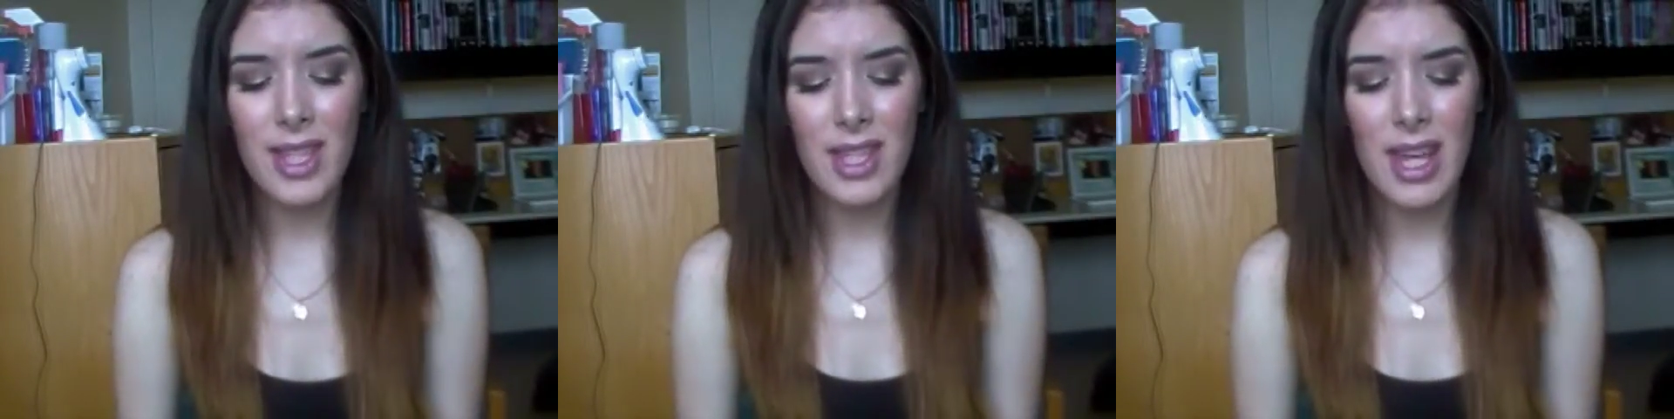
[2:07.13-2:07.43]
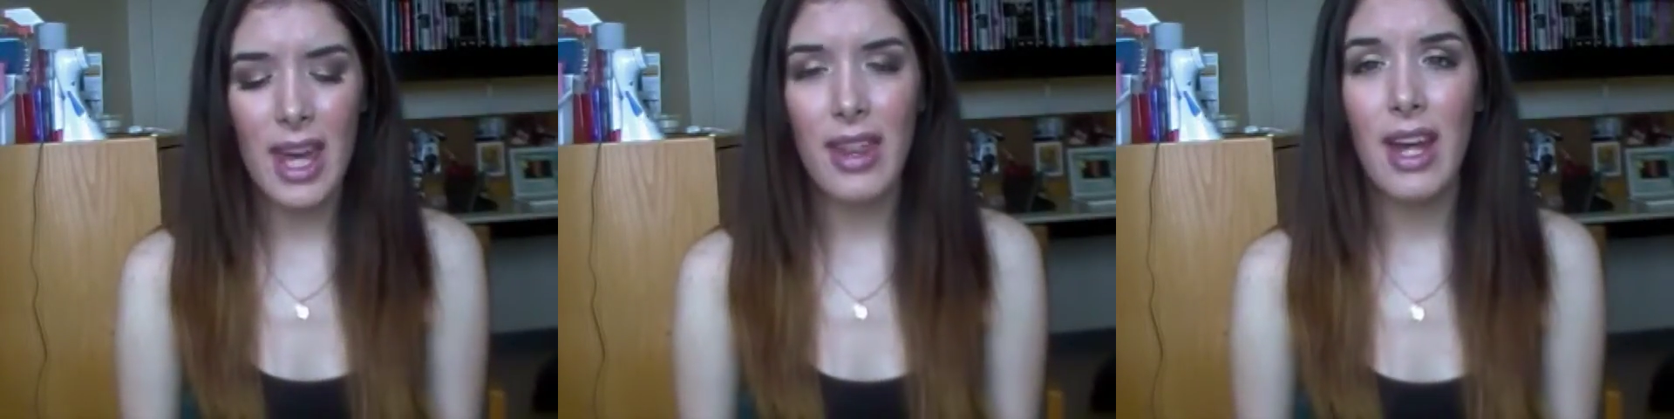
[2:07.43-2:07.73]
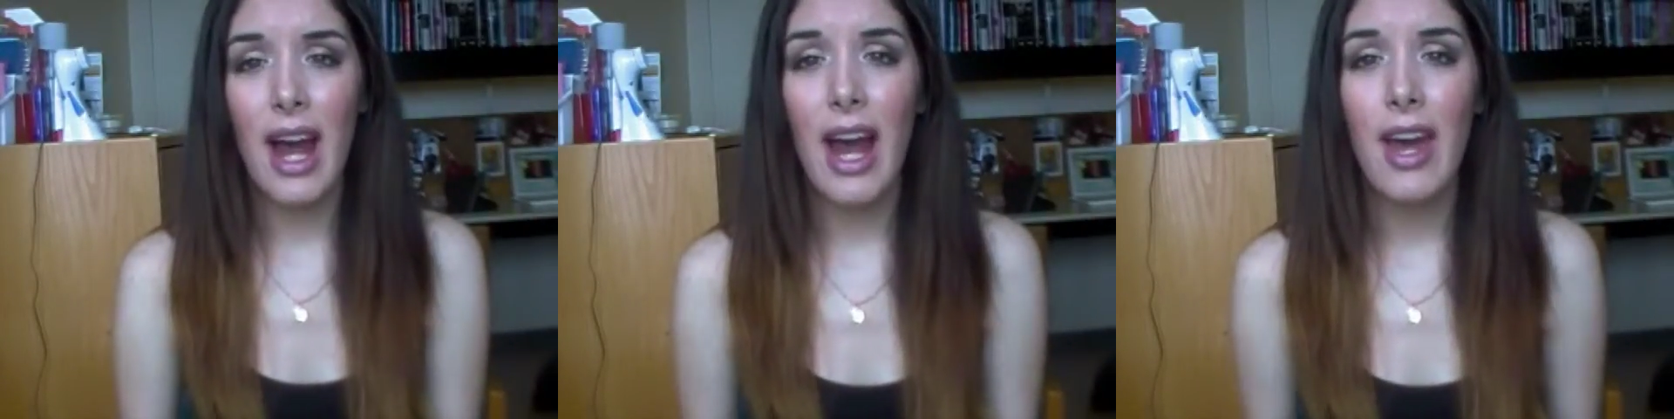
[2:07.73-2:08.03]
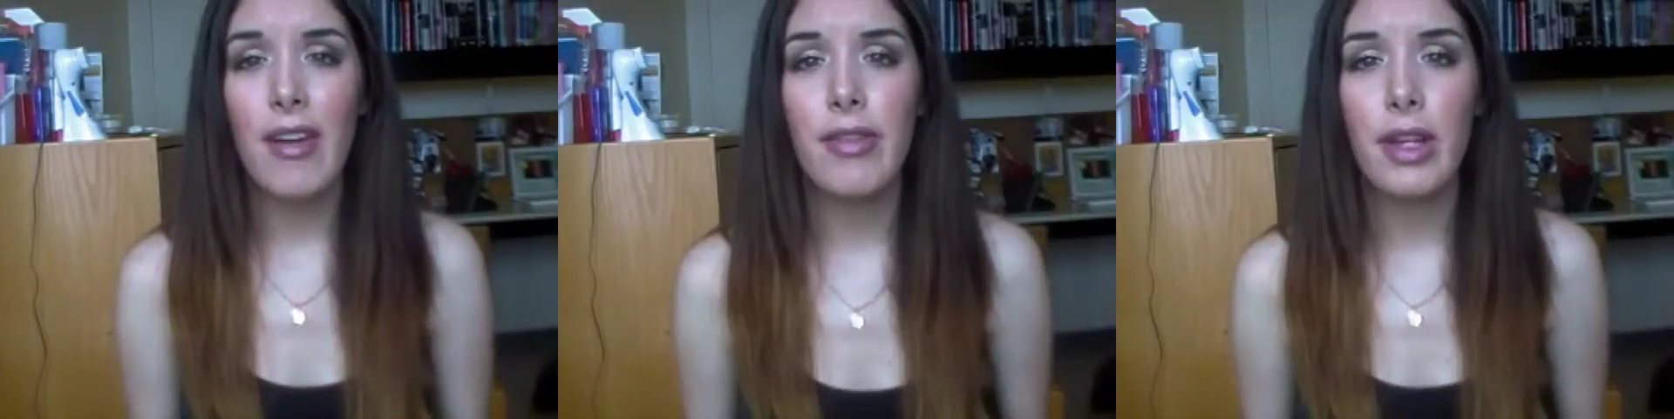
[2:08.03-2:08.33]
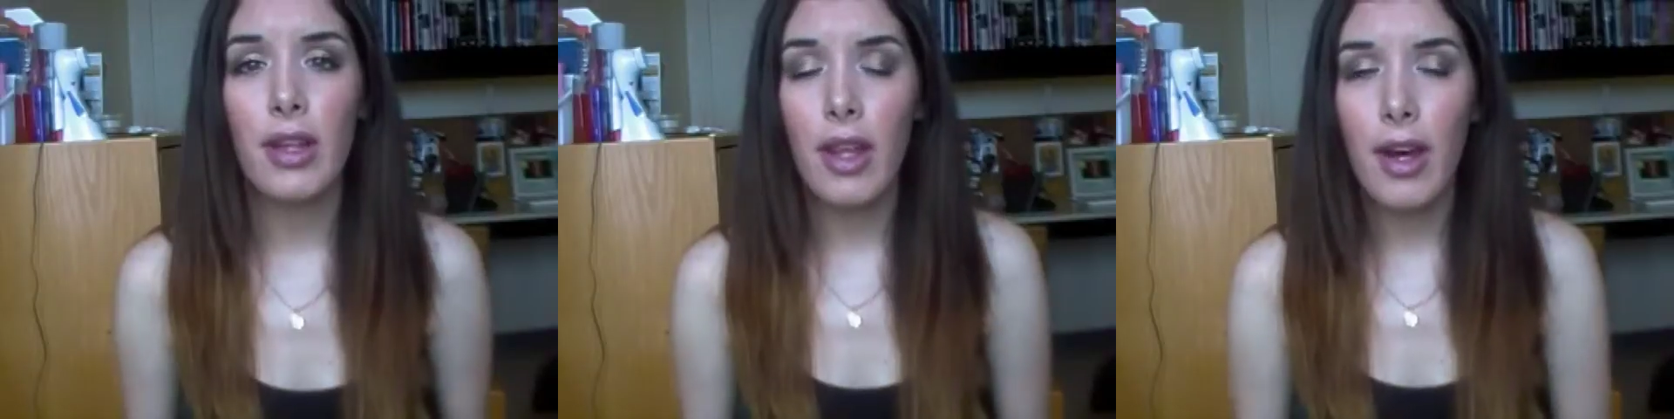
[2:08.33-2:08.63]
to say that I have
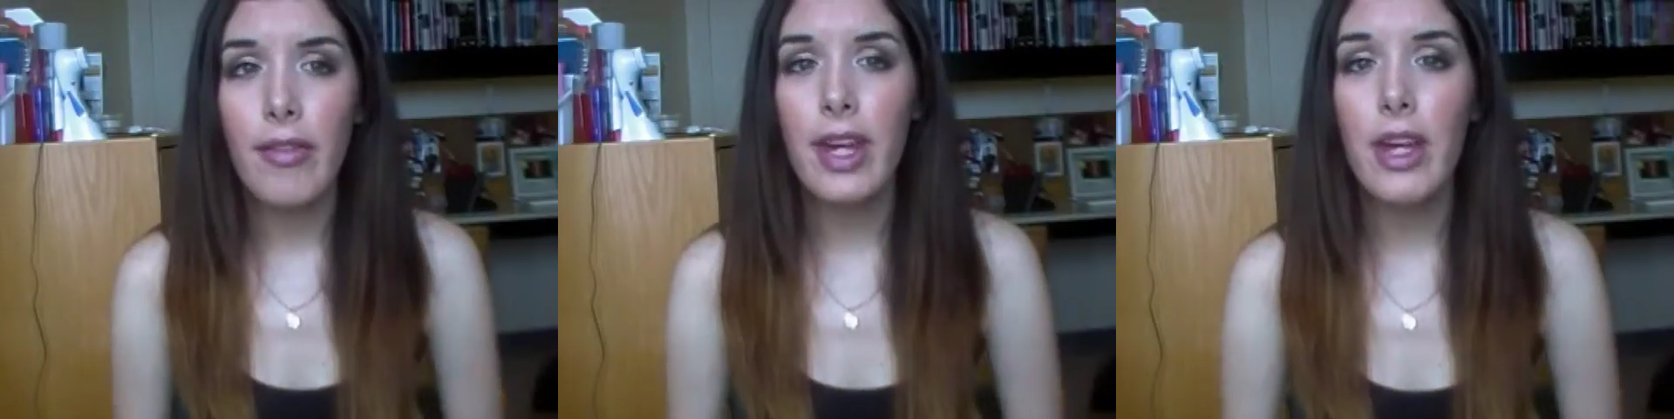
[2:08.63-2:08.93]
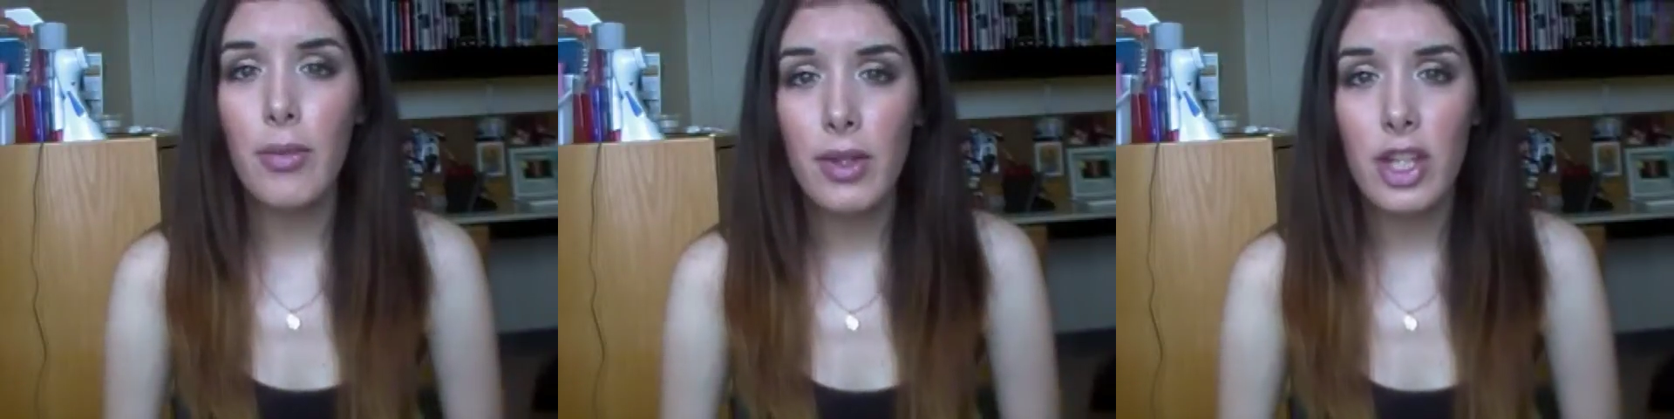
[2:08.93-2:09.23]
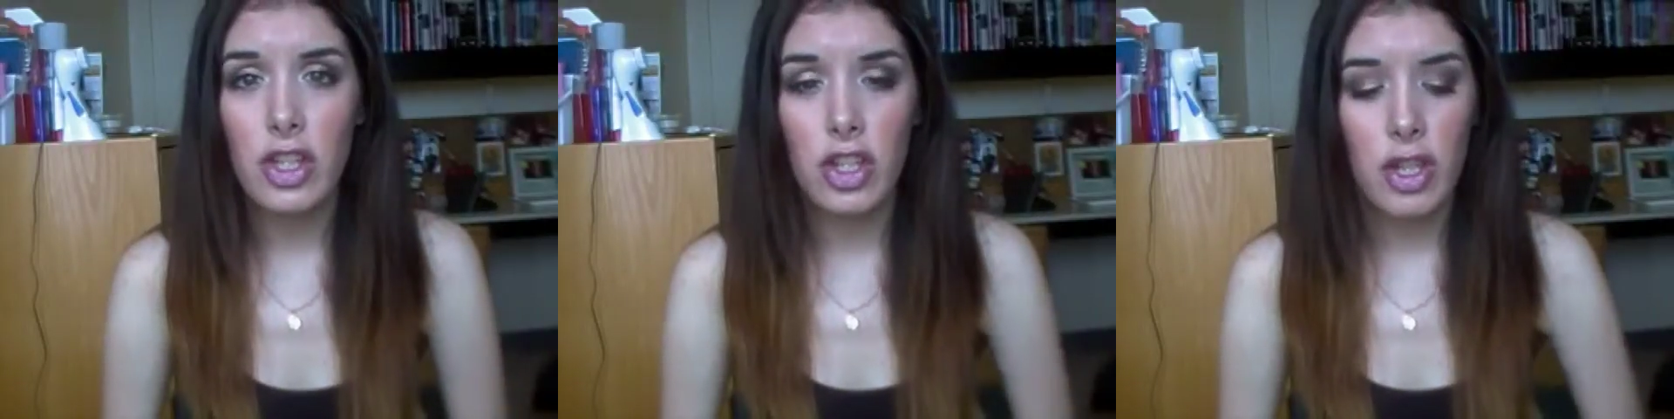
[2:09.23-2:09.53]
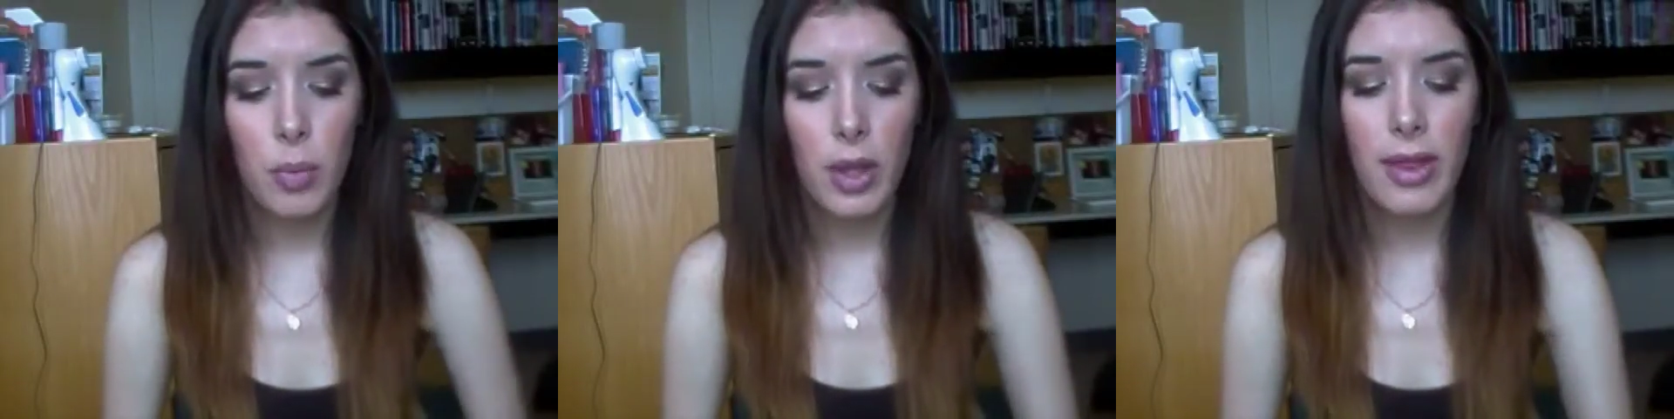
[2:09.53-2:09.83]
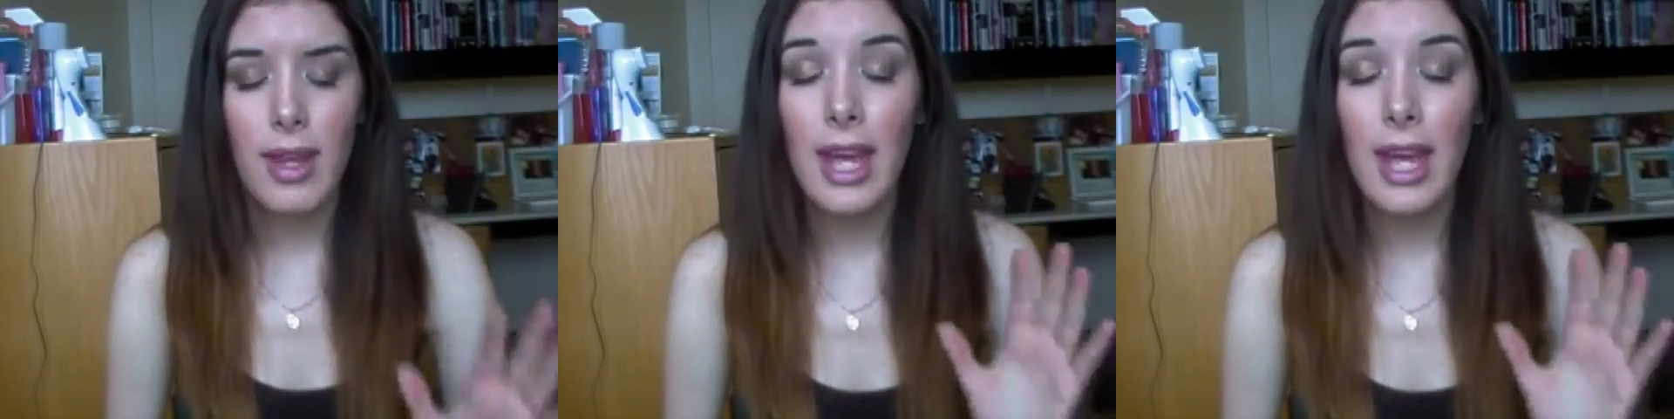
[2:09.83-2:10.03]
a love-hate relationship with